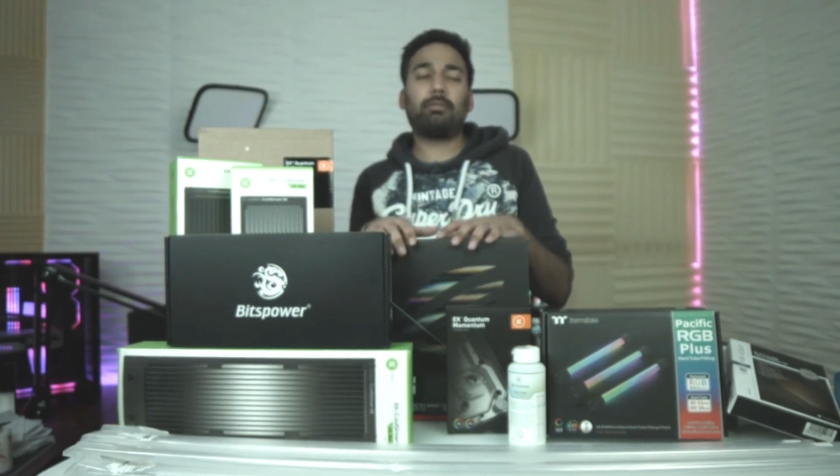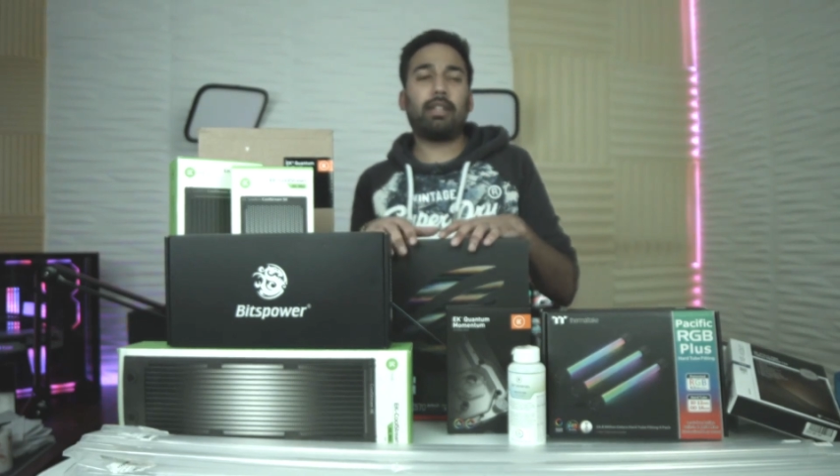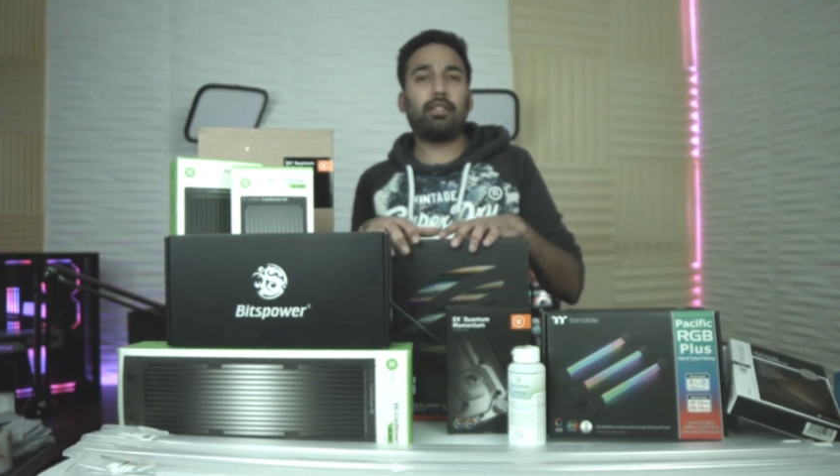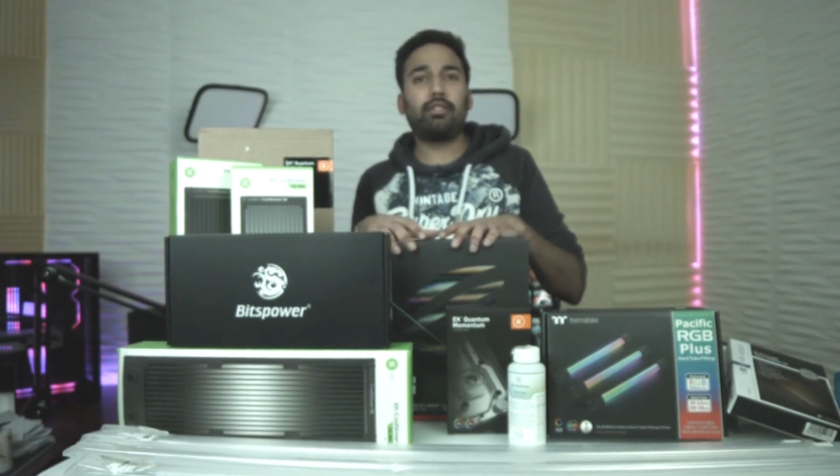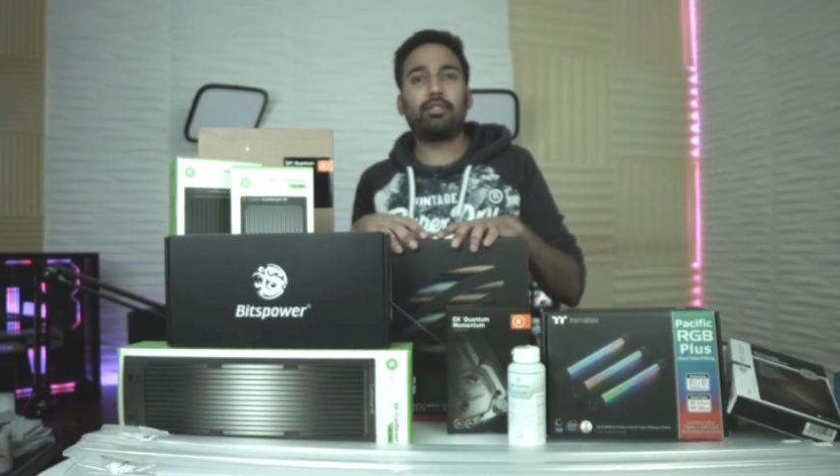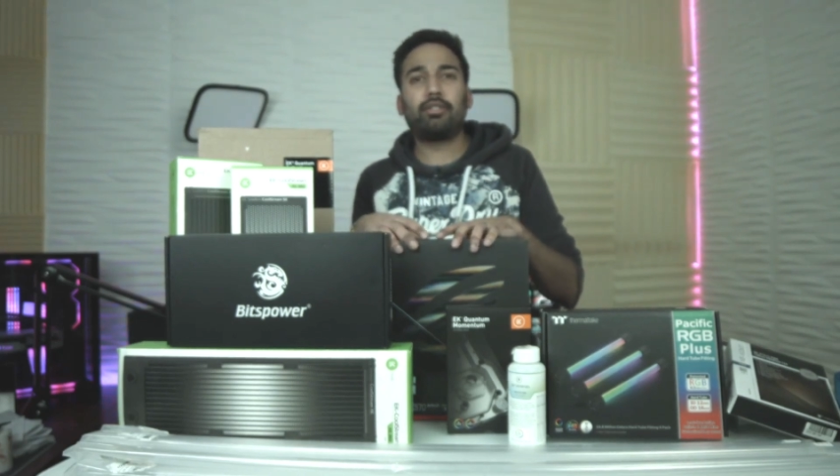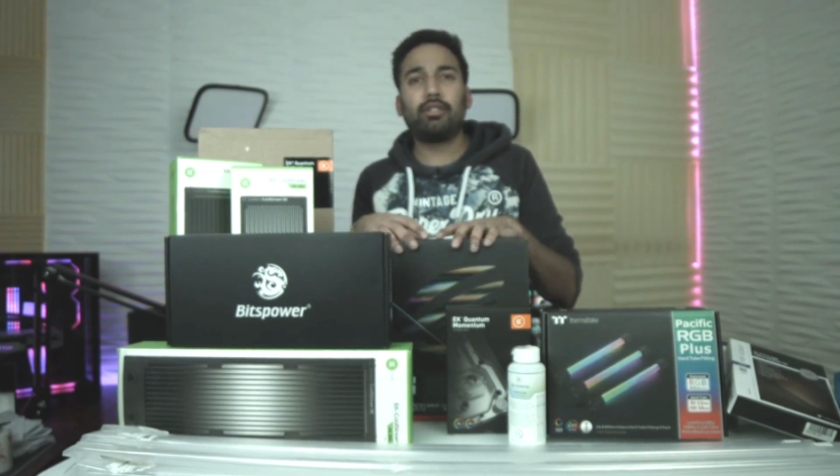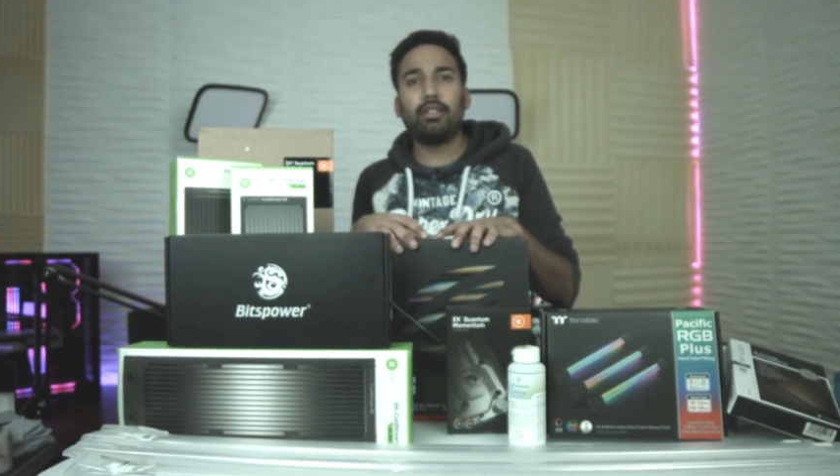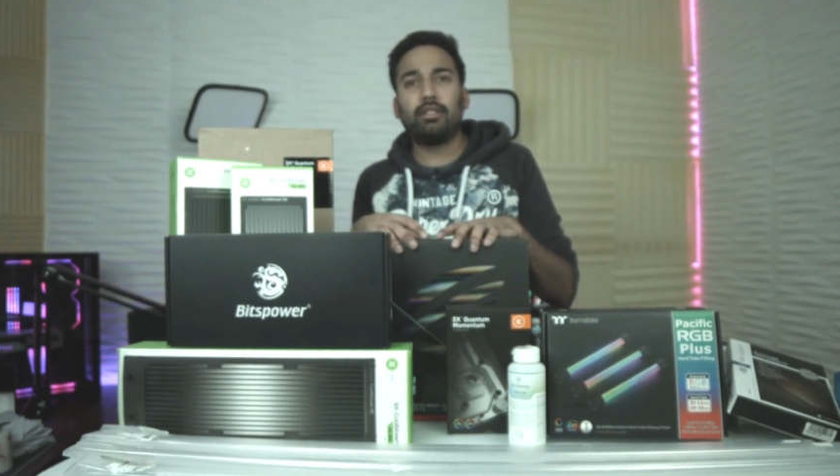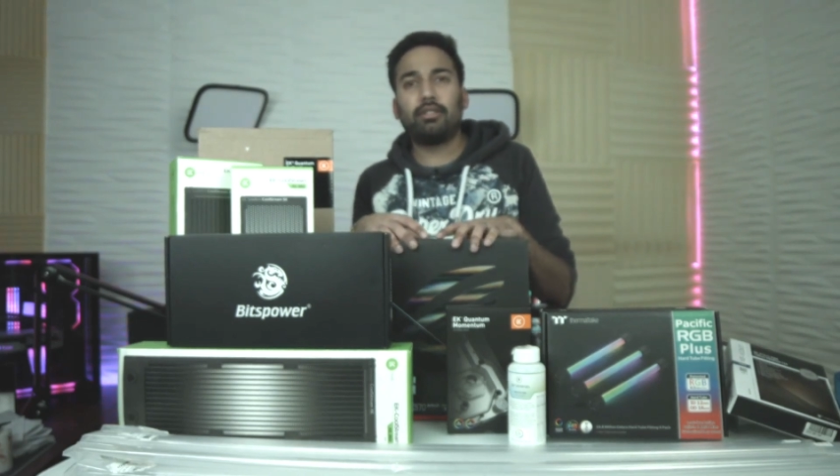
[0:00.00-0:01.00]
methods,
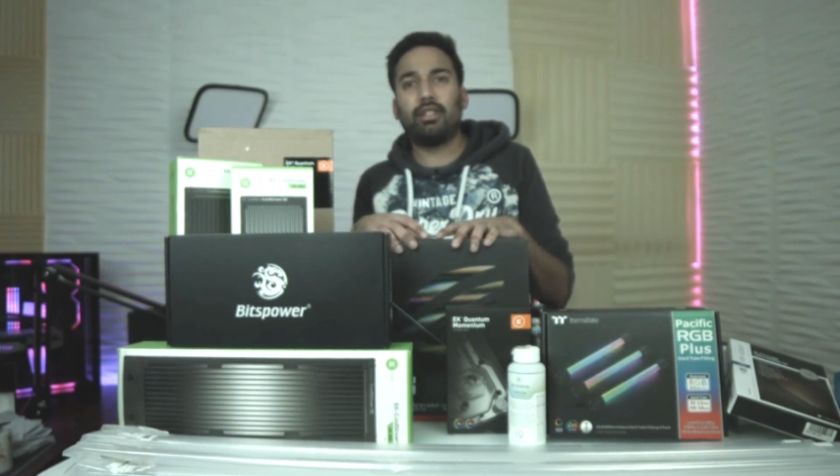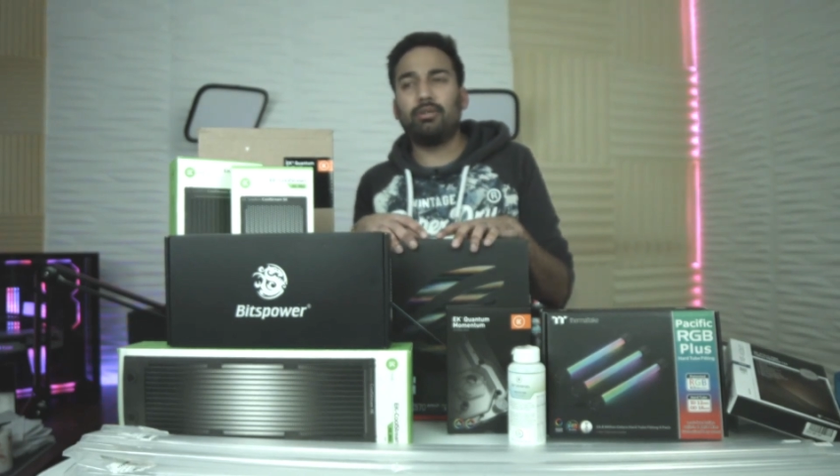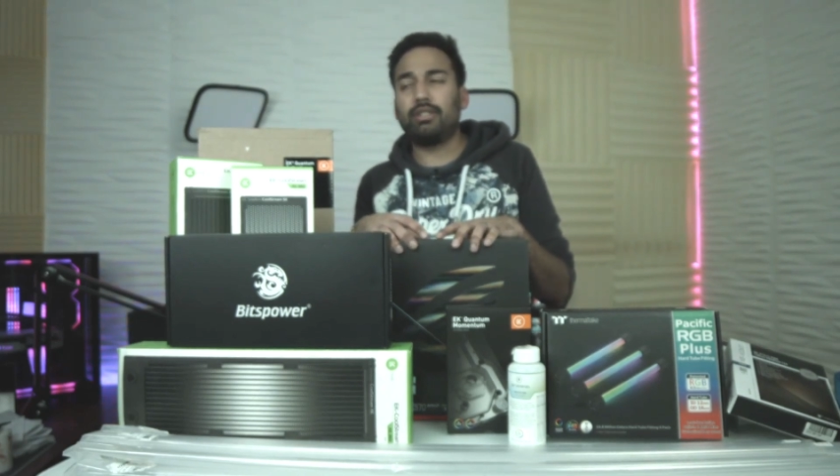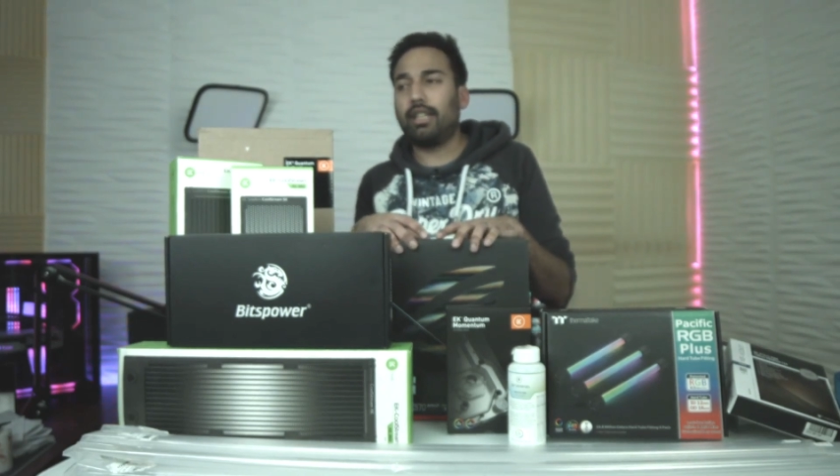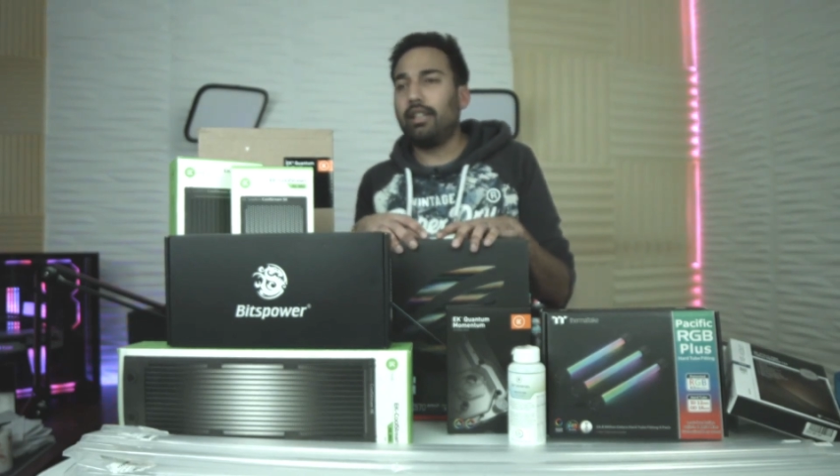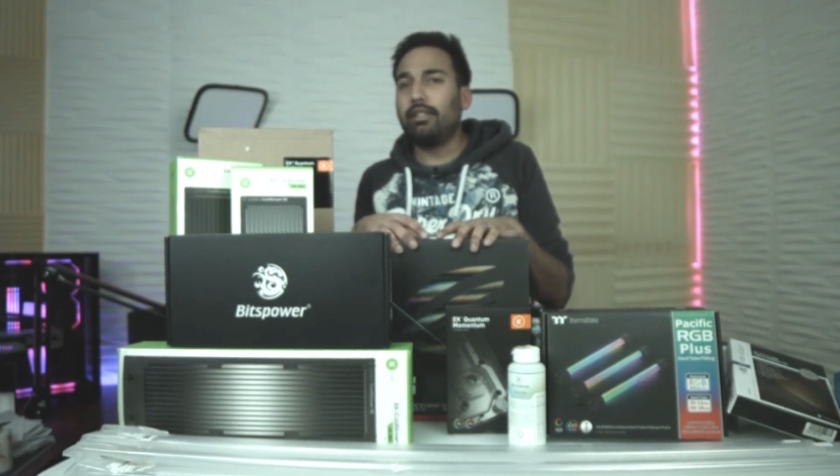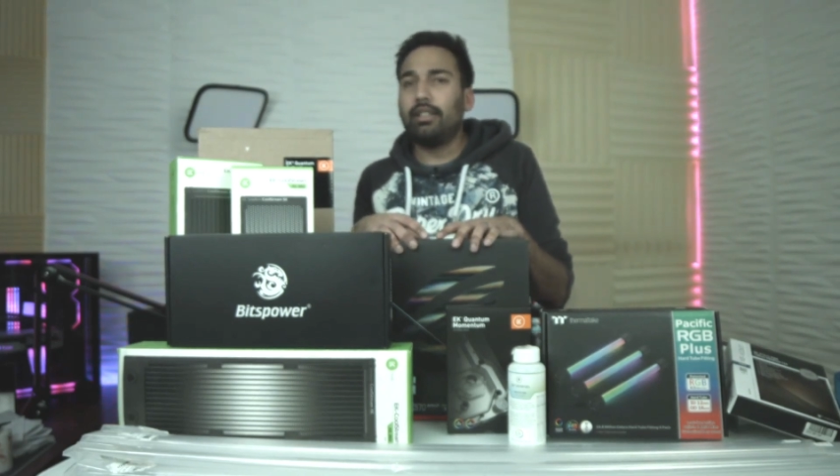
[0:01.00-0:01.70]
I would say.